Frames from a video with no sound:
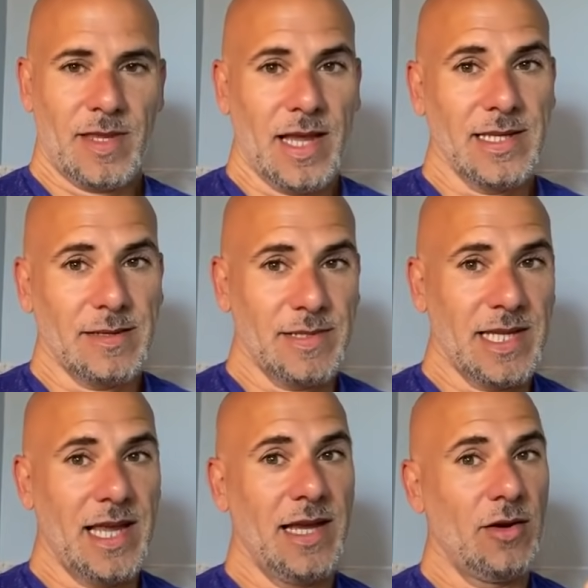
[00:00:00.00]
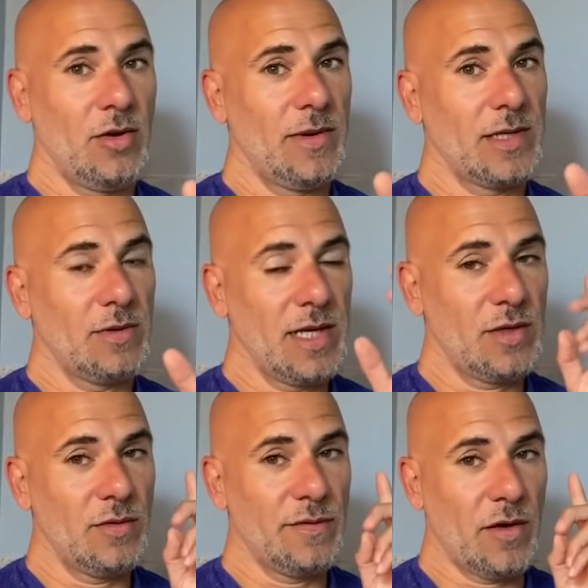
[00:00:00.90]
as I'm saying always, we
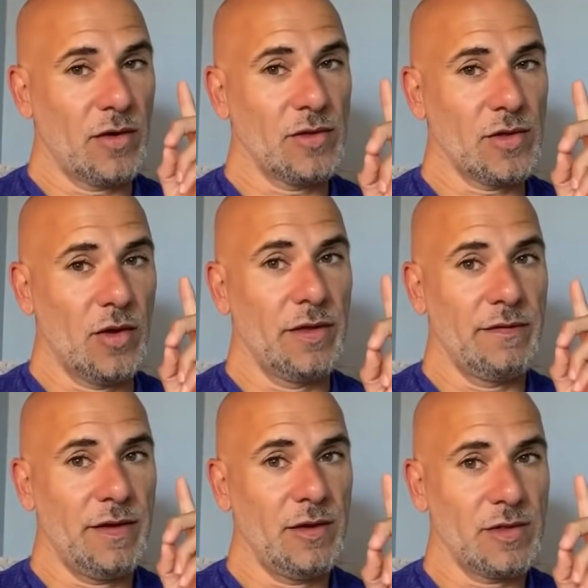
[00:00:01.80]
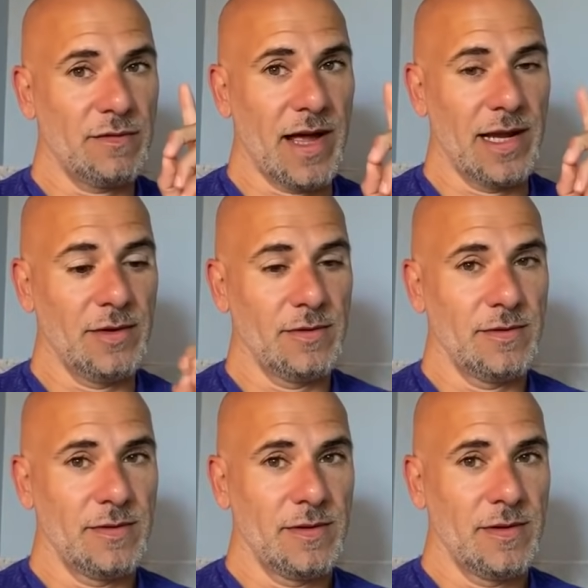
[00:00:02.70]
need to focus on the Venus value,
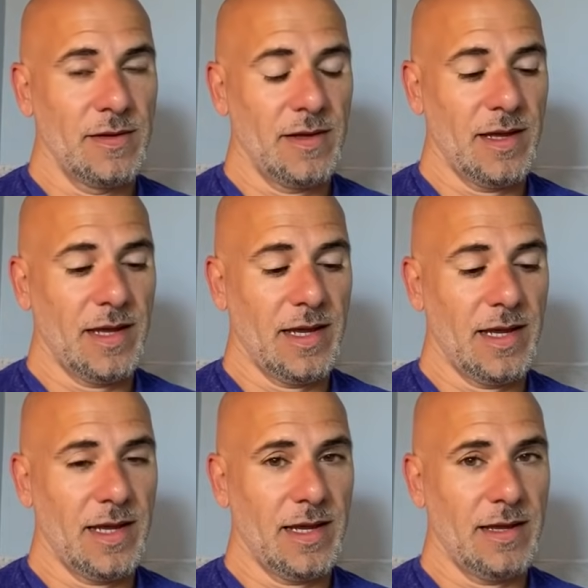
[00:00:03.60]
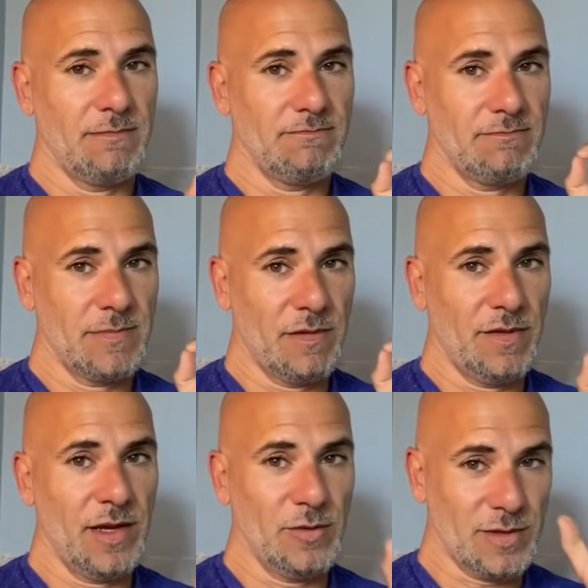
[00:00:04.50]
the
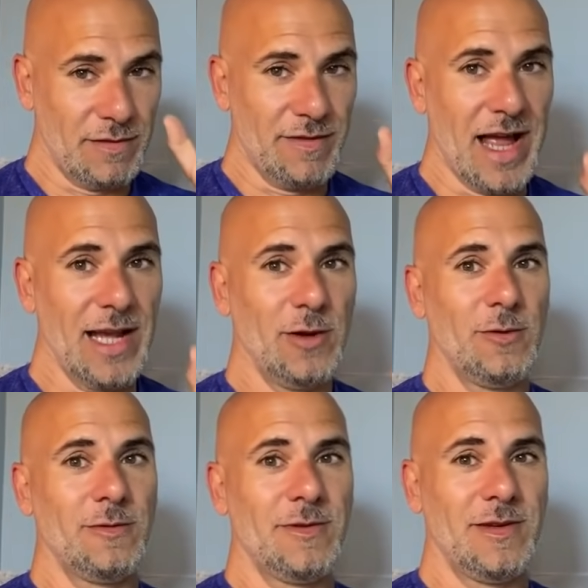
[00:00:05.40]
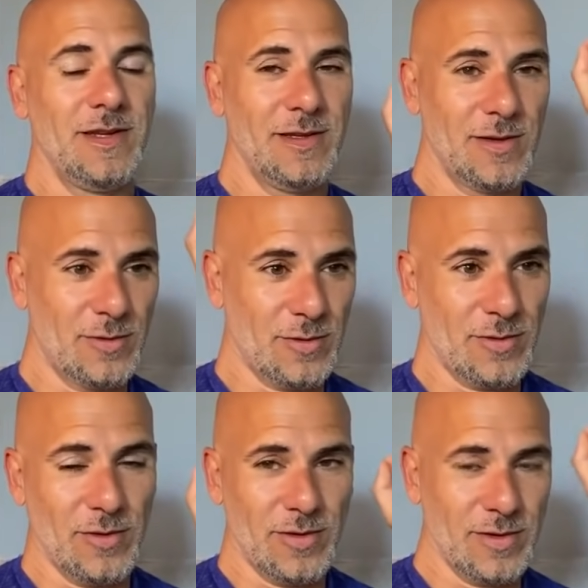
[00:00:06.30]
value in the North
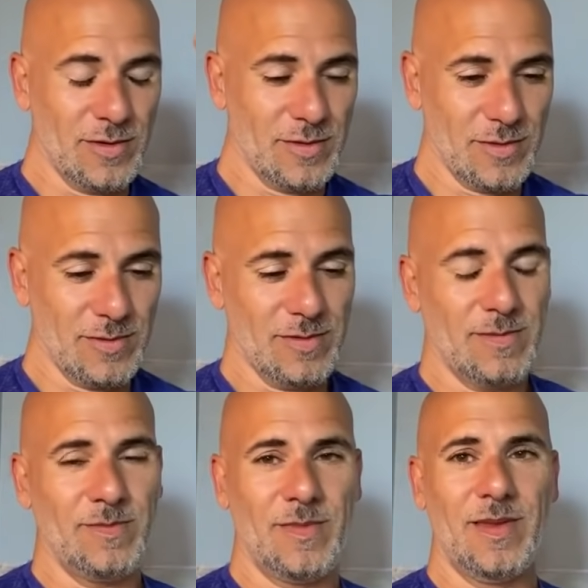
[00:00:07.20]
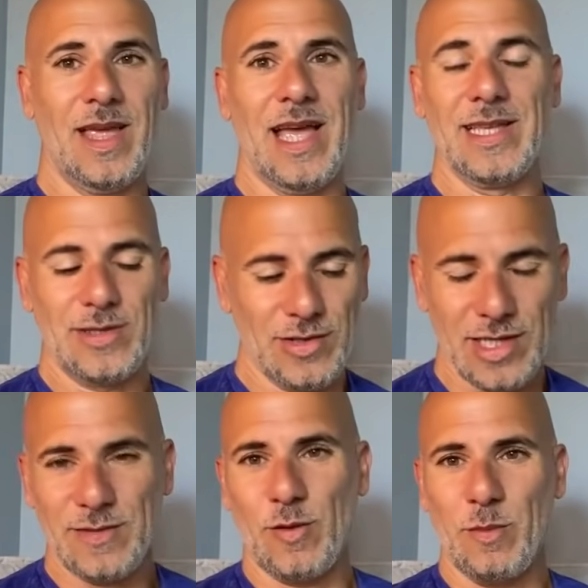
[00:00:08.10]
Node. Yeah, it's not
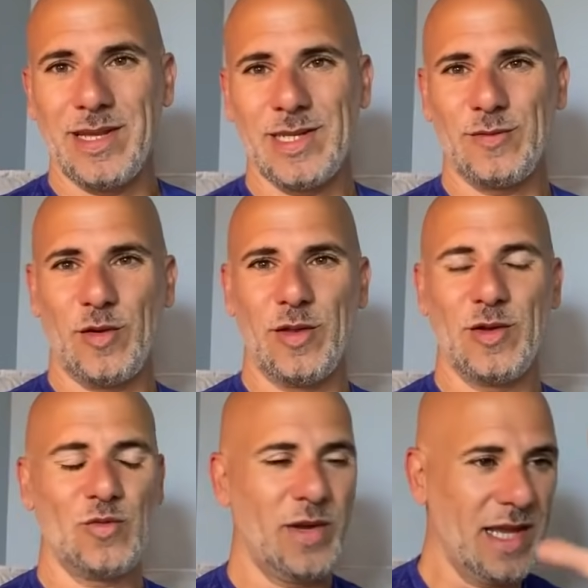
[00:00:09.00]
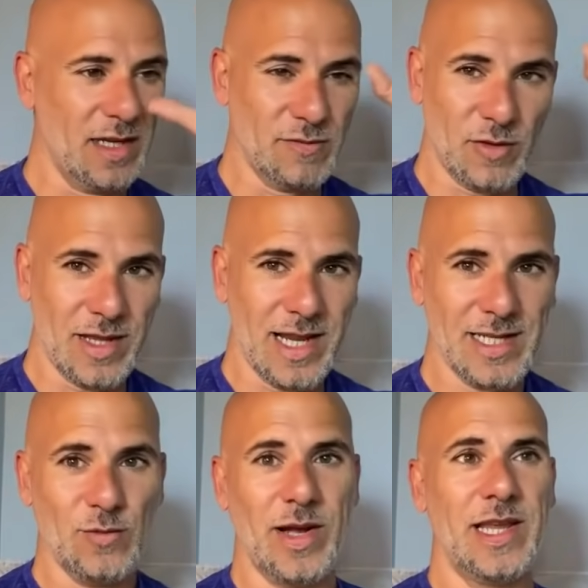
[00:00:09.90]
just for message for this week, it's for the
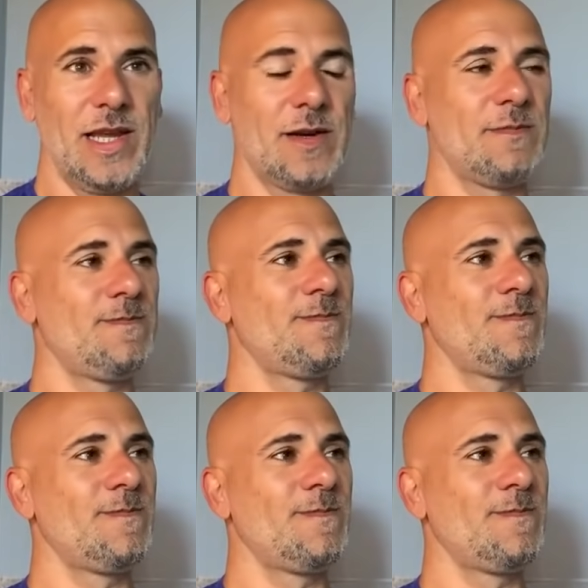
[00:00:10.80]
next 1 year.